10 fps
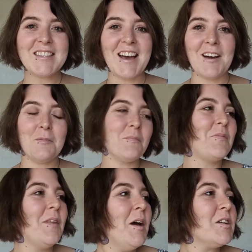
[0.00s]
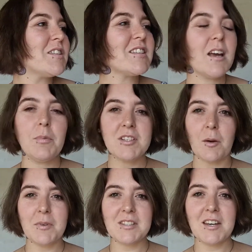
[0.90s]
So there's a couple of
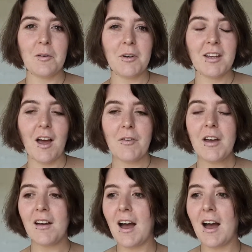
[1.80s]
topics that I want to cover.